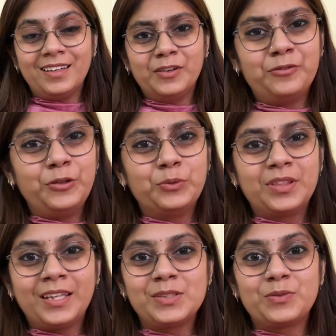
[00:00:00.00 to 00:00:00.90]
A few
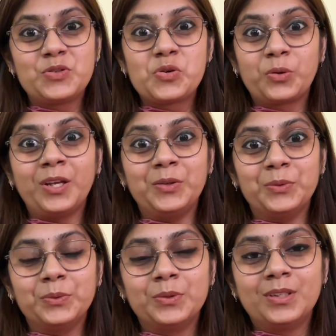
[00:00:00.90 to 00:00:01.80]
things which you can
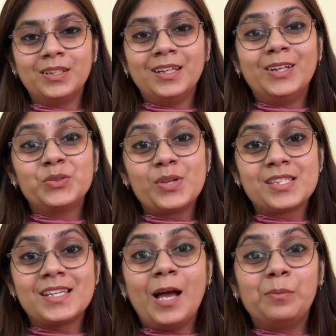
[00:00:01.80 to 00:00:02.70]
do. So,
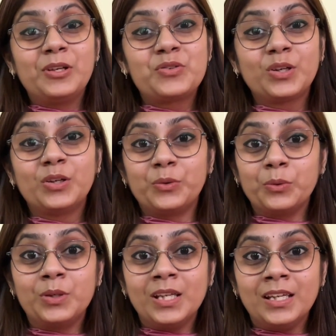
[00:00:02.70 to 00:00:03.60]
establishing a
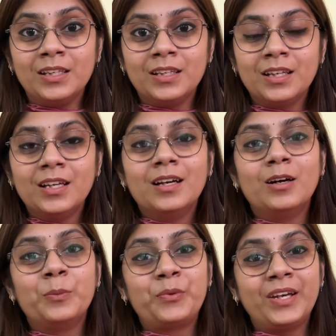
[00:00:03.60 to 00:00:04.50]
routine,
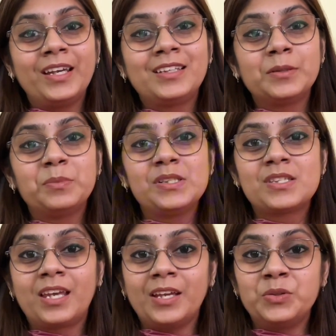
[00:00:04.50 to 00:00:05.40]
a predictable
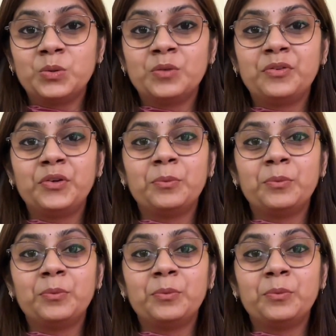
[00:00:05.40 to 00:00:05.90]
schedule for your